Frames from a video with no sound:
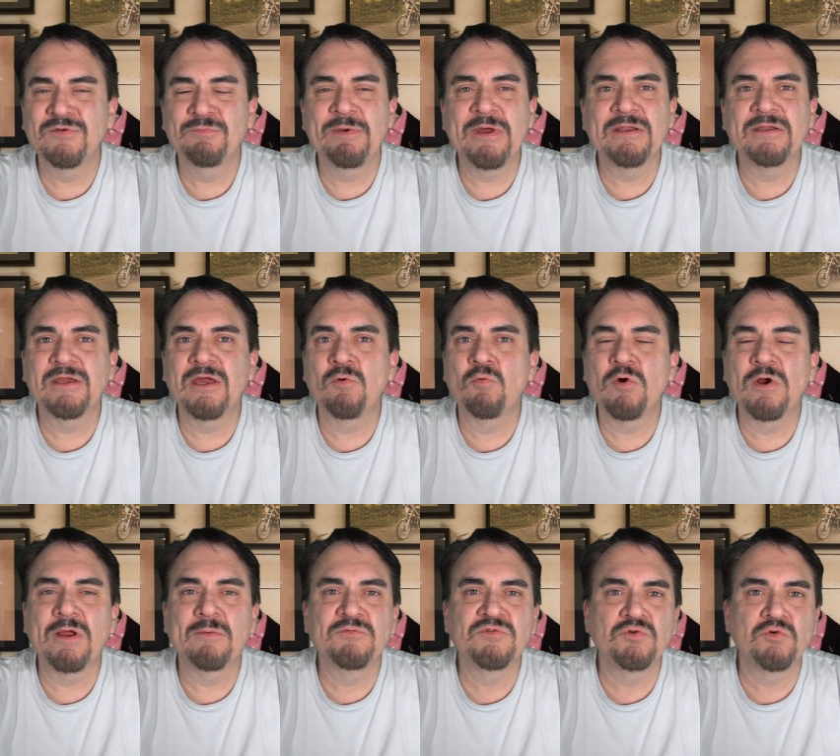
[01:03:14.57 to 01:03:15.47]
depending on
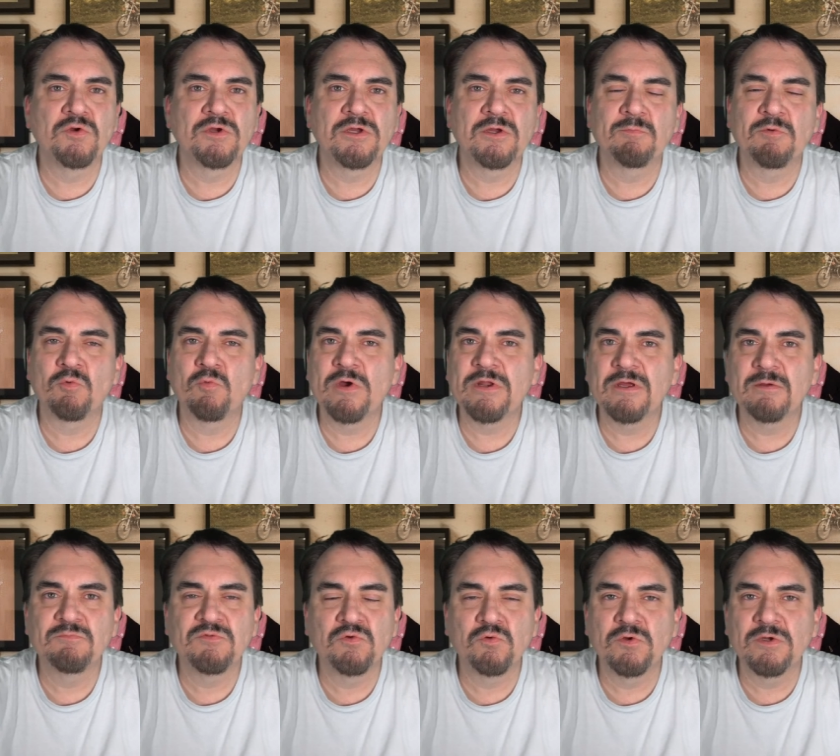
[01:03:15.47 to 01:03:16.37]
where I'm doing them or when
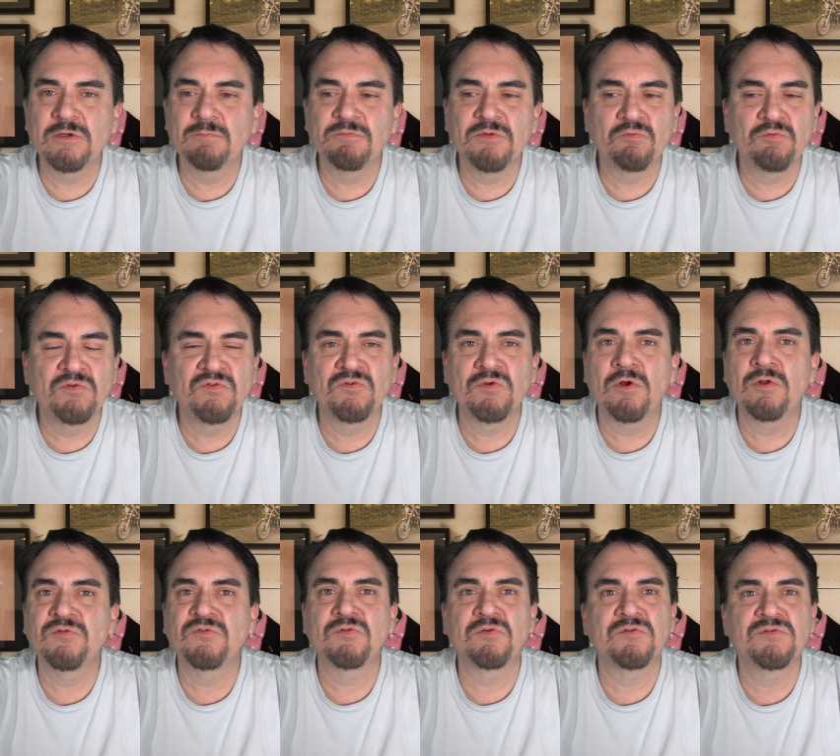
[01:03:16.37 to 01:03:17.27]
I'm doing them, the
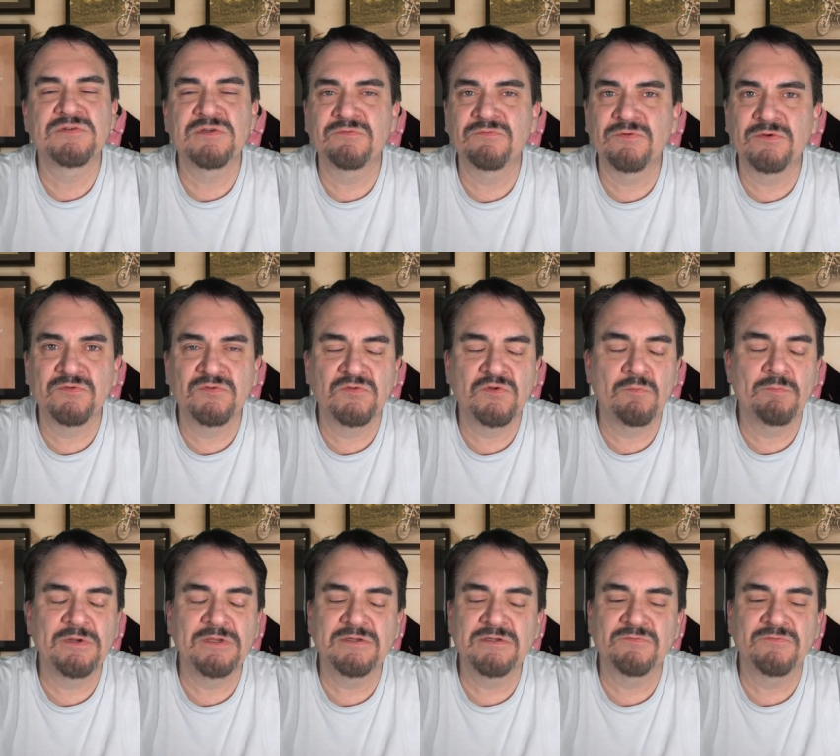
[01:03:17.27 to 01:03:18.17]
results are different so
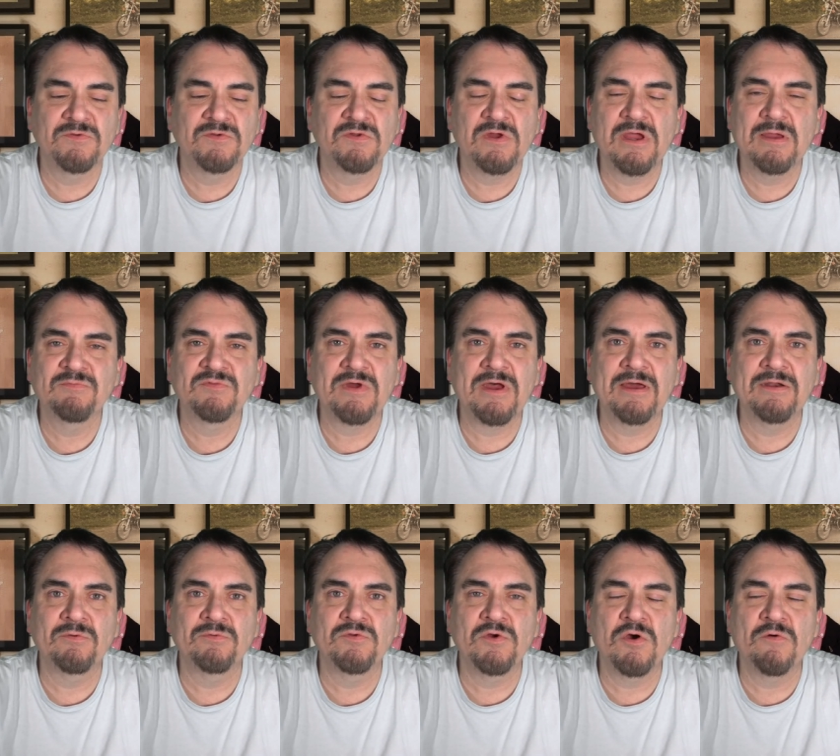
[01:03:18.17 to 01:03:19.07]
many different times.
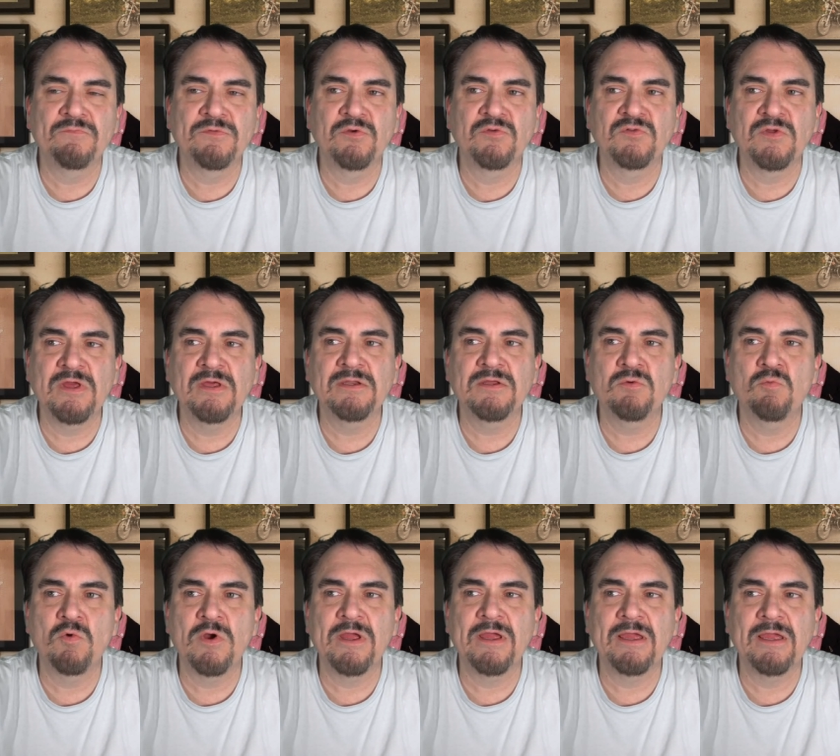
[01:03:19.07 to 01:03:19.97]
I don't know if there's any
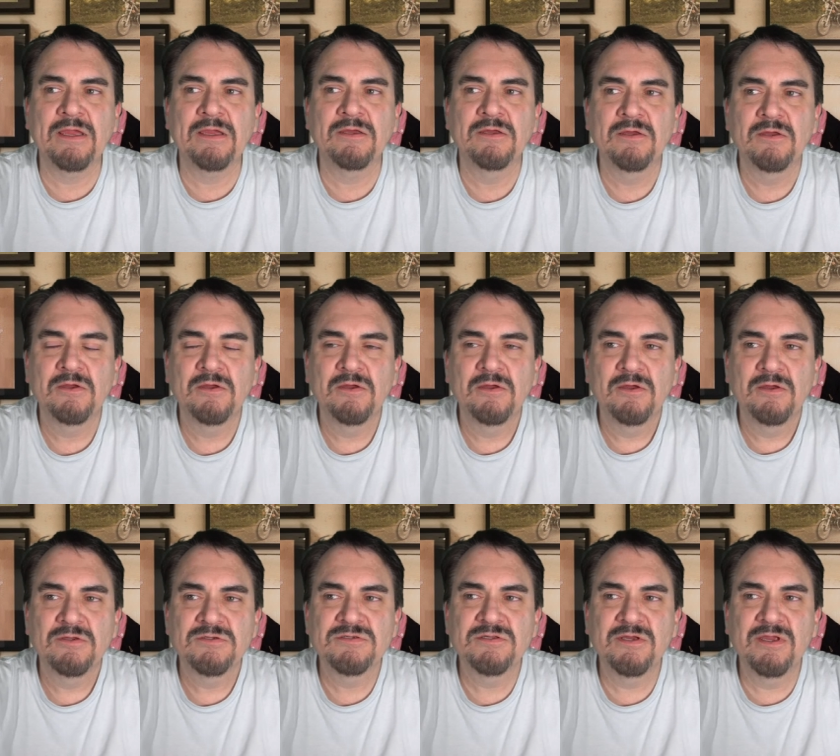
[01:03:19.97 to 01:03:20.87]
way
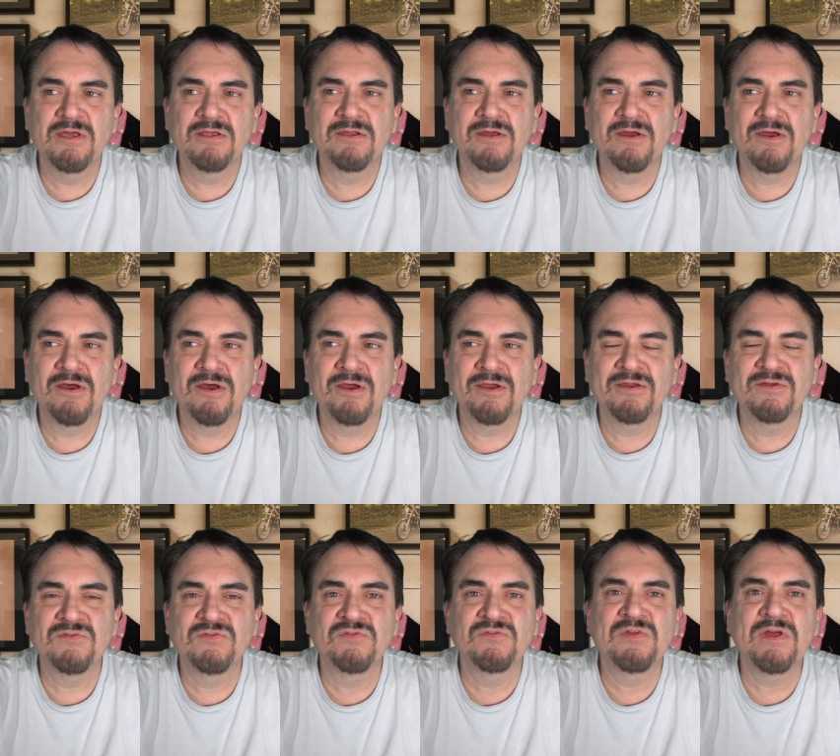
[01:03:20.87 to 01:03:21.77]
to get a
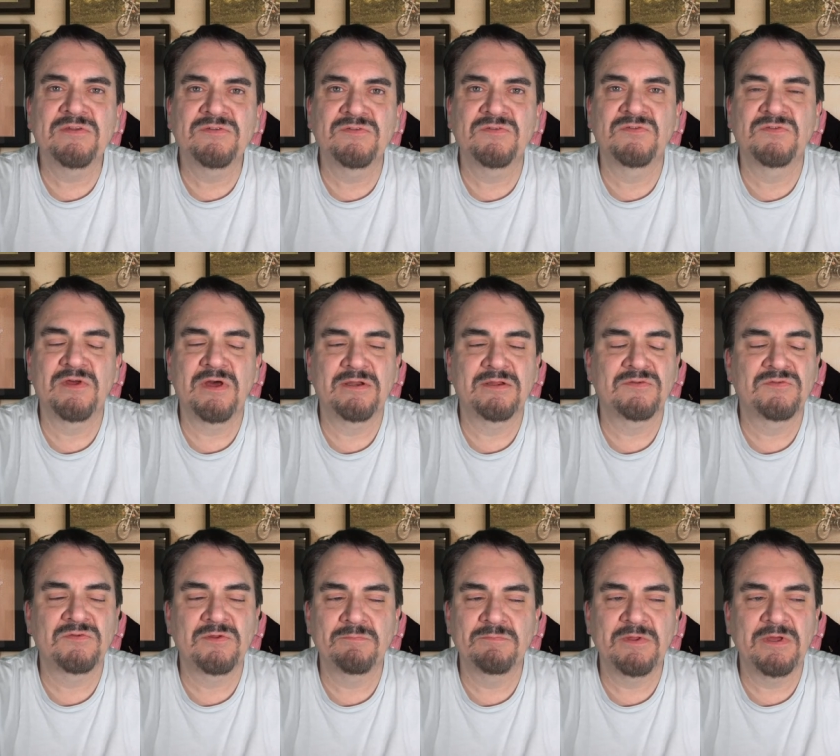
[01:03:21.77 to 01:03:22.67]
consensus on it
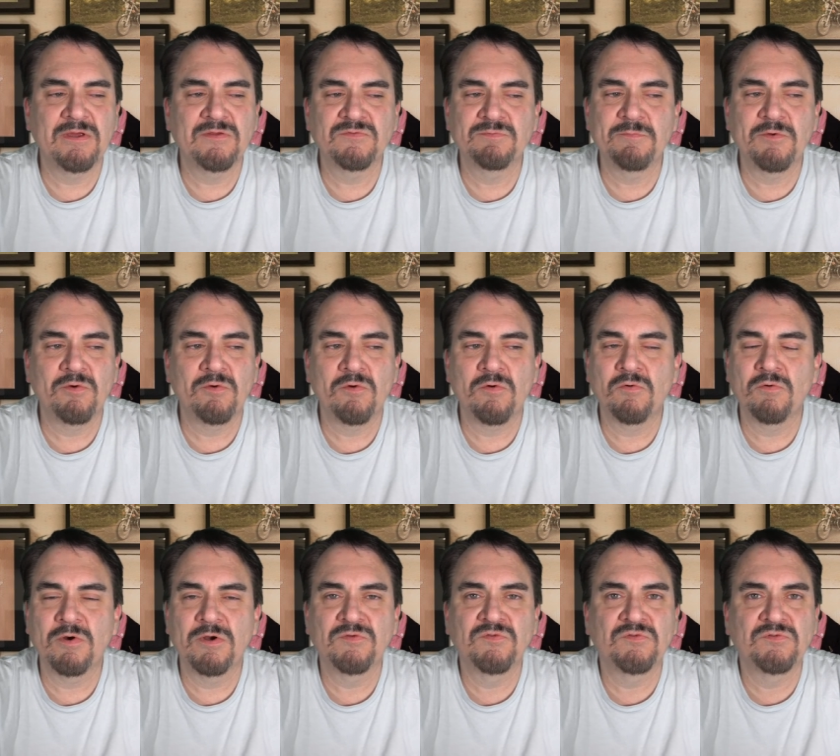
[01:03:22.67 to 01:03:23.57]
some days,
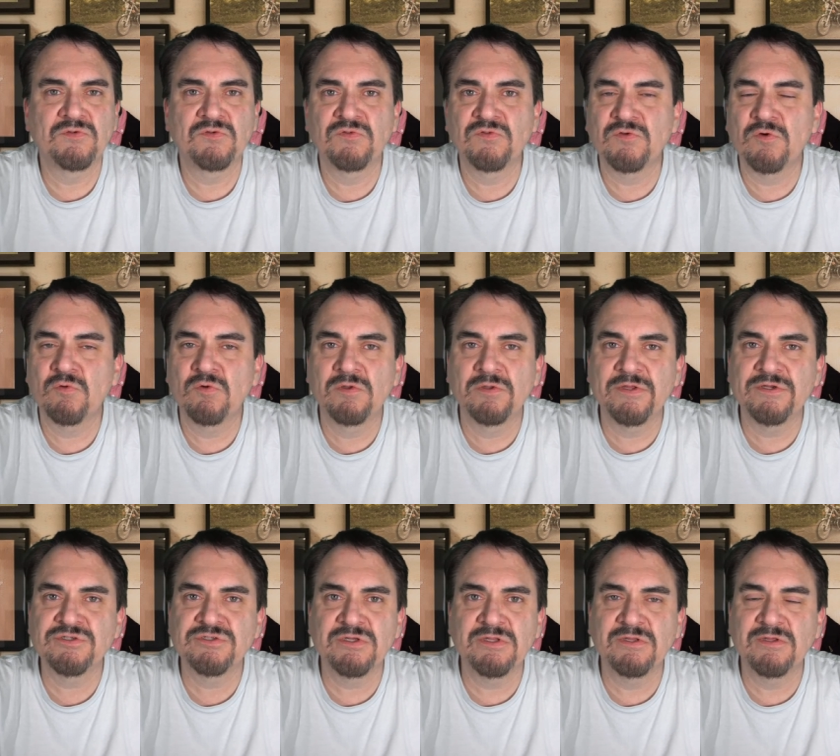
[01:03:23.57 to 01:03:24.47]
or it's just so
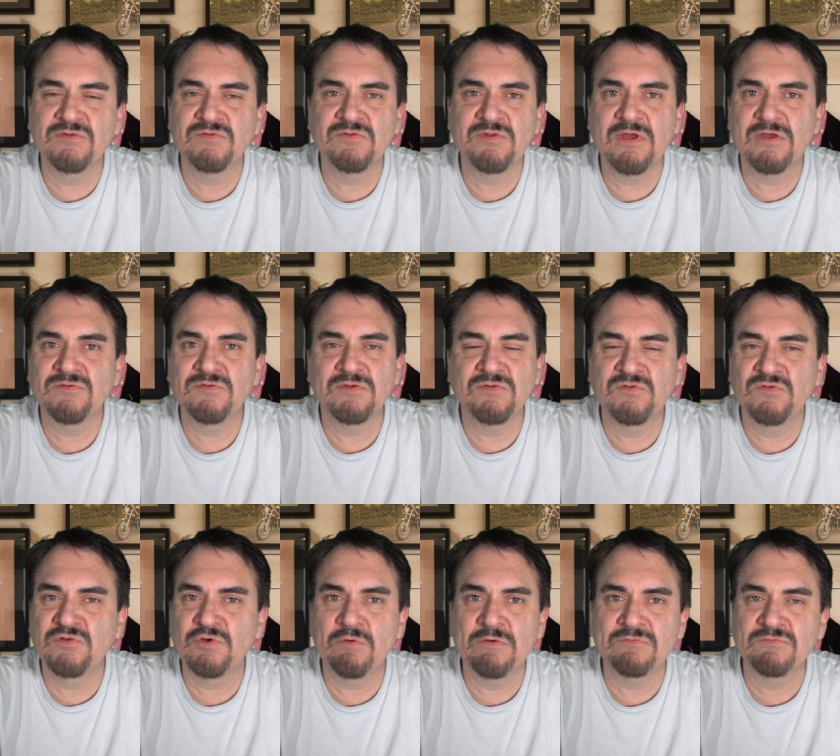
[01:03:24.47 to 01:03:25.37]
glitchy these days they
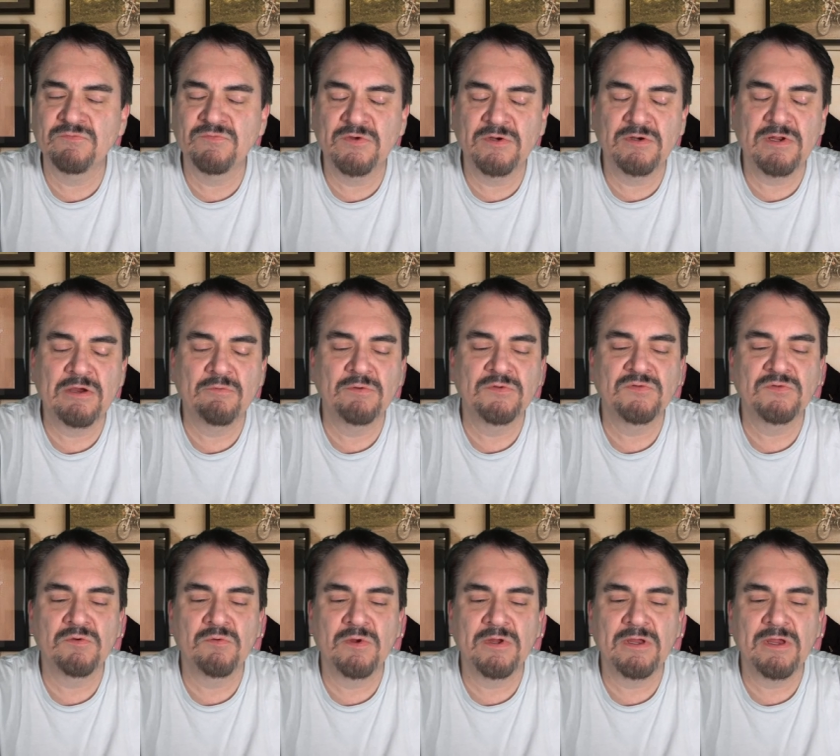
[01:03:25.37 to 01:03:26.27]
still haven't figured out
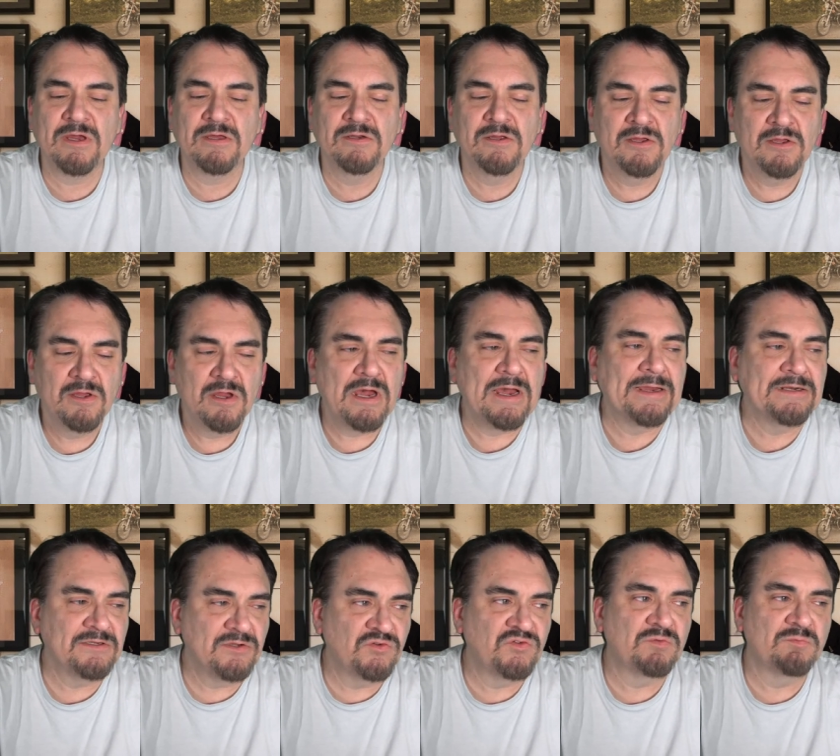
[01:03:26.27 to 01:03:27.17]
what's going on.
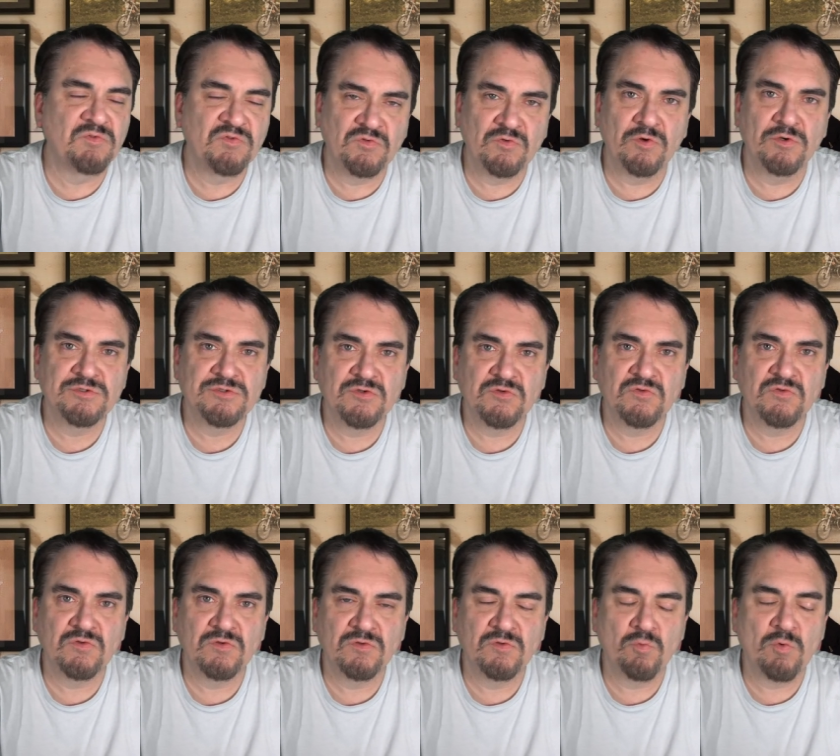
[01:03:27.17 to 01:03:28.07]
I did some
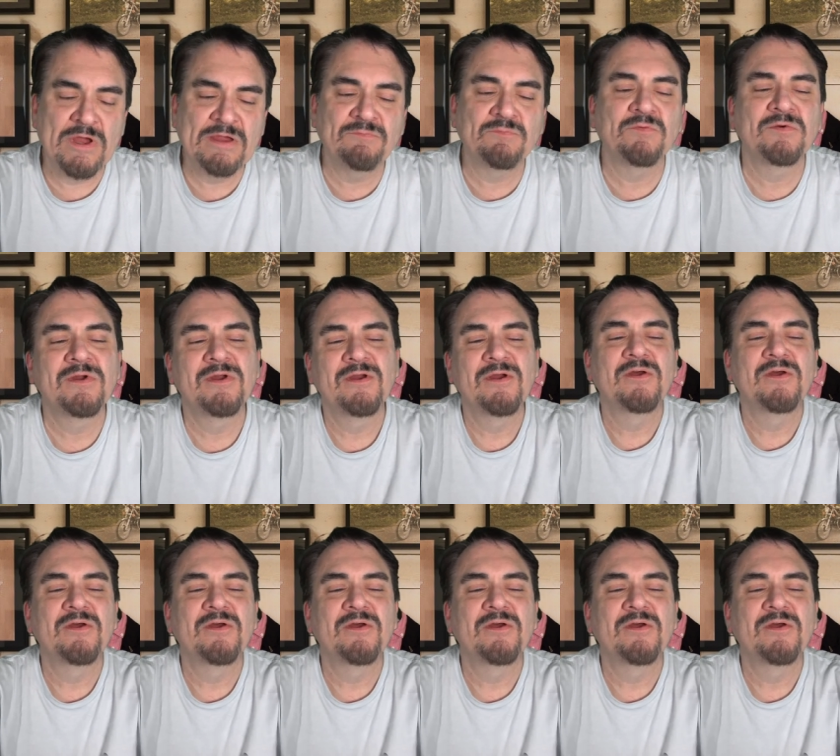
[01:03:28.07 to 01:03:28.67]
searches. The wife